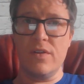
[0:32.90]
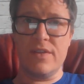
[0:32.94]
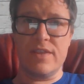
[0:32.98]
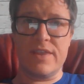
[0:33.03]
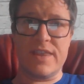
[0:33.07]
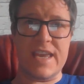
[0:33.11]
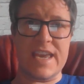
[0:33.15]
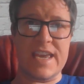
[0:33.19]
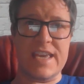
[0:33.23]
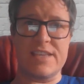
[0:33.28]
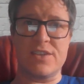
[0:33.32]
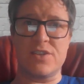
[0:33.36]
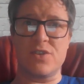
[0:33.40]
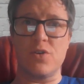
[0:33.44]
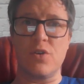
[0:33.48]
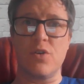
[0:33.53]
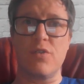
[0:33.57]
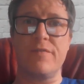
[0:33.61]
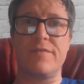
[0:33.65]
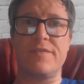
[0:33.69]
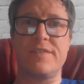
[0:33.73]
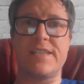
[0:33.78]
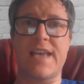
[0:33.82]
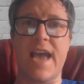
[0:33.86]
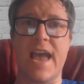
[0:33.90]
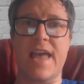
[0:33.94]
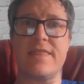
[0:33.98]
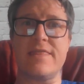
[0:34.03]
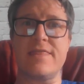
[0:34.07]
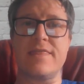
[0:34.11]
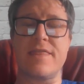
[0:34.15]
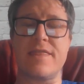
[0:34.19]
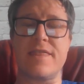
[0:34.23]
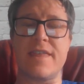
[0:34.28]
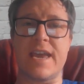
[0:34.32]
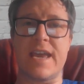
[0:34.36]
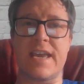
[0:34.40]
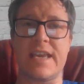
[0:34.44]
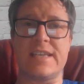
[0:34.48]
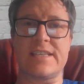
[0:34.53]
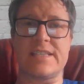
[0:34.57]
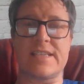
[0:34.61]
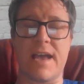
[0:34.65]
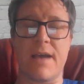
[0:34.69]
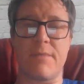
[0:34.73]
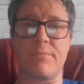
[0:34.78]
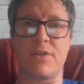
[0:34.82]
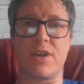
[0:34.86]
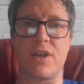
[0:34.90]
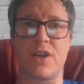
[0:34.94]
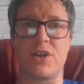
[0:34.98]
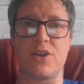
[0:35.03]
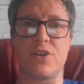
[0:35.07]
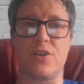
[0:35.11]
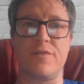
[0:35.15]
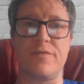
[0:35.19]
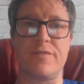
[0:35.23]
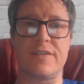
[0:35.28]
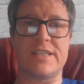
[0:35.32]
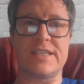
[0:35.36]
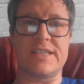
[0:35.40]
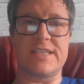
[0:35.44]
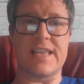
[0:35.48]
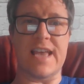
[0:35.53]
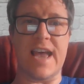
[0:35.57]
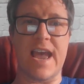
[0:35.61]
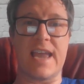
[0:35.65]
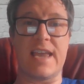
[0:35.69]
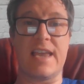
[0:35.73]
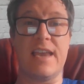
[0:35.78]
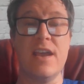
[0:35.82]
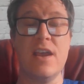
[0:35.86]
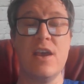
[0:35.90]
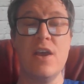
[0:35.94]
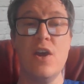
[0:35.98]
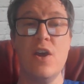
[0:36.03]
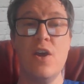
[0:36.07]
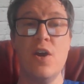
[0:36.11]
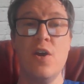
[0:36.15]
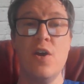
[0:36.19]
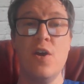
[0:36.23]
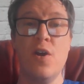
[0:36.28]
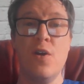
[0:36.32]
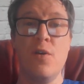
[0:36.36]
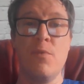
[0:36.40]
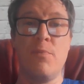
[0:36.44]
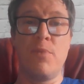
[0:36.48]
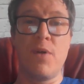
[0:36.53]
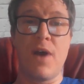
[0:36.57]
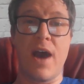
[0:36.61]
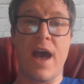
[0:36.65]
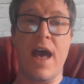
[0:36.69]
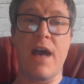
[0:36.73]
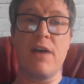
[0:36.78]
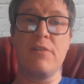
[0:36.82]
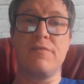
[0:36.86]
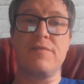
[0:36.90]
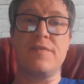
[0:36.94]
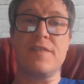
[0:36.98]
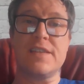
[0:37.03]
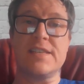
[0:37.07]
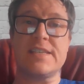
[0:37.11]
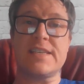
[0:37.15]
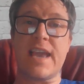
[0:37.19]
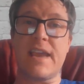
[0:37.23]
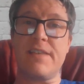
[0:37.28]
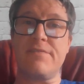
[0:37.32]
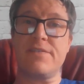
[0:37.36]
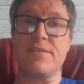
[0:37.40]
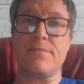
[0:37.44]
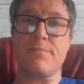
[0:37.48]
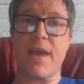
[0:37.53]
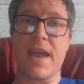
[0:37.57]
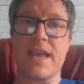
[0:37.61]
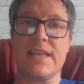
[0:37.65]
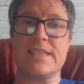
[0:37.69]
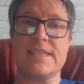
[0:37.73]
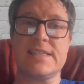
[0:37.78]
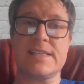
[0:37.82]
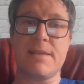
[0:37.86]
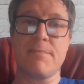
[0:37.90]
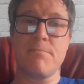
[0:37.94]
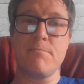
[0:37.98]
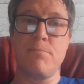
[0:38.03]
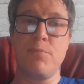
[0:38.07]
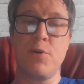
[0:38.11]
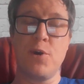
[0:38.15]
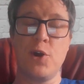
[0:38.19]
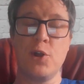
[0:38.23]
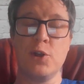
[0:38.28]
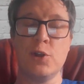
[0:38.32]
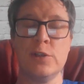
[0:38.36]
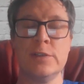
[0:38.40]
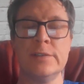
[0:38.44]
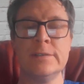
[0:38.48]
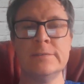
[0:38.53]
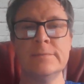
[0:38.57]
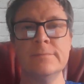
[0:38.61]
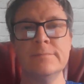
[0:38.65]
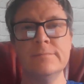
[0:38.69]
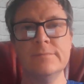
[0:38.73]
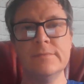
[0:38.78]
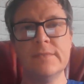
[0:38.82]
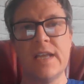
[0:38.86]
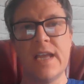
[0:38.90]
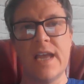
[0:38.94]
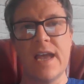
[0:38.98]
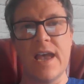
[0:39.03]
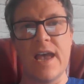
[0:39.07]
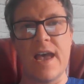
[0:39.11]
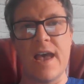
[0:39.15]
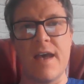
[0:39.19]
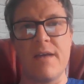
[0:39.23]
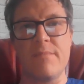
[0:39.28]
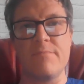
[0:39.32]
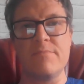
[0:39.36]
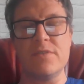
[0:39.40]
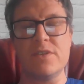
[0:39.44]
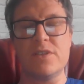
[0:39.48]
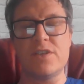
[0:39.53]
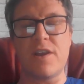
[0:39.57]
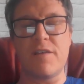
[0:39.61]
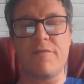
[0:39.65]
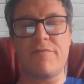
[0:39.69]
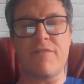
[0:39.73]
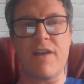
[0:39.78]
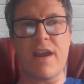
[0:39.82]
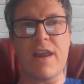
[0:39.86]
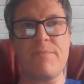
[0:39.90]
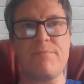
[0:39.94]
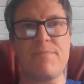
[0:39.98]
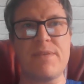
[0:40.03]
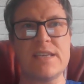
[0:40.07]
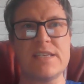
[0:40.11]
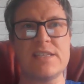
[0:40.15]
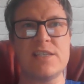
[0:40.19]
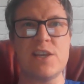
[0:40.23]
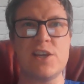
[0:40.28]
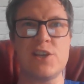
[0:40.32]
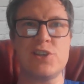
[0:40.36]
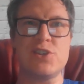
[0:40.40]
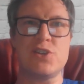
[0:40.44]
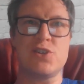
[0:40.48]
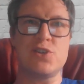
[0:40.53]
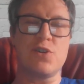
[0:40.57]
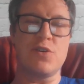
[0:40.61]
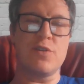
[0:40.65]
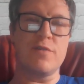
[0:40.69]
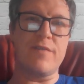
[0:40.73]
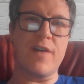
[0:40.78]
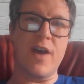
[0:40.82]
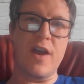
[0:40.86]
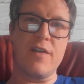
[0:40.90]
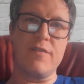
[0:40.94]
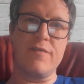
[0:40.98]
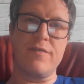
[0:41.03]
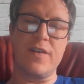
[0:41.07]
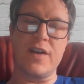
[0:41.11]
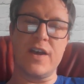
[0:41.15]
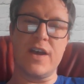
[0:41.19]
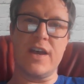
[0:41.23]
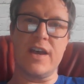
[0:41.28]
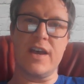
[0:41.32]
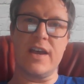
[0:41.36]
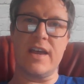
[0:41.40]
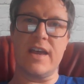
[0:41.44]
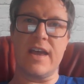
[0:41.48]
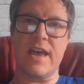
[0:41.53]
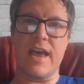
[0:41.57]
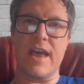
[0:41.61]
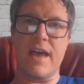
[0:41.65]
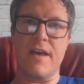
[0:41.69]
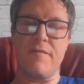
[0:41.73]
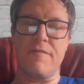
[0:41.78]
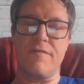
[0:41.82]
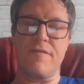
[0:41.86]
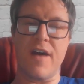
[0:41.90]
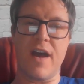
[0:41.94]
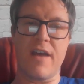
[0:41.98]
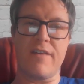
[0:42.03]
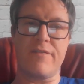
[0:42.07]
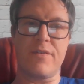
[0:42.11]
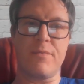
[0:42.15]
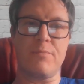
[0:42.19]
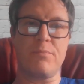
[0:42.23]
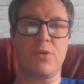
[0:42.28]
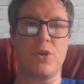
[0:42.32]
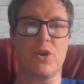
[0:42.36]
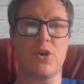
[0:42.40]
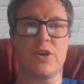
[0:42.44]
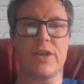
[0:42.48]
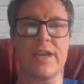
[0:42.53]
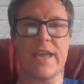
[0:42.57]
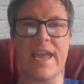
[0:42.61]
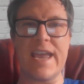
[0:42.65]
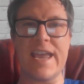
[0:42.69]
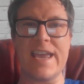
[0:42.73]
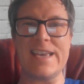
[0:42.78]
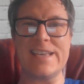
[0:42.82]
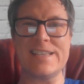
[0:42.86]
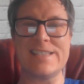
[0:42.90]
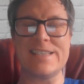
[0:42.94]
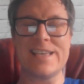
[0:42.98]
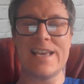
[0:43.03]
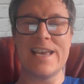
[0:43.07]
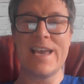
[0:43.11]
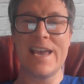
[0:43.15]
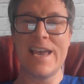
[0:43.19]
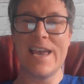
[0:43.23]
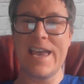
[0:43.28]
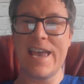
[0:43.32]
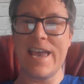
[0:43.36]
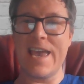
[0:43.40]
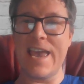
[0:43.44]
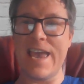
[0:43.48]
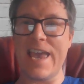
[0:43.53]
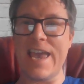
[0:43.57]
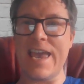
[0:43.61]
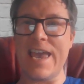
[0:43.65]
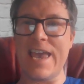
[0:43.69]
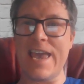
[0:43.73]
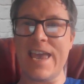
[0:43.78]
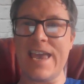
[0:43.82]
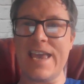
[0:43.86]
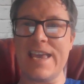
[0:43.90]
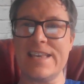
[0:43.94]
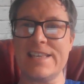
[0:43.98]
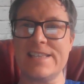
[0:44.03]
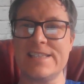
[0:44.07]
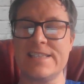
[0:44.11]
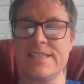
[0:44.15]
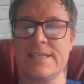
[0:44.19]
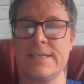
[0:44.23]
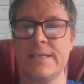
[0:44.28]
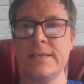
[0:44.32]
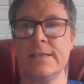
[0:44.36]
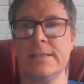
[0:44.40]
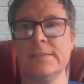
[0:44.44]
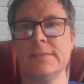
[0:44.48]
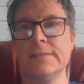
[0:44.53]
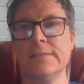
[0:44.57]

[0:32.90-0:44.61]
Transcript: these sort of 10 things that I'm going to cover today. But health and safety made simple. So, for any business sort of over 5 employees, it is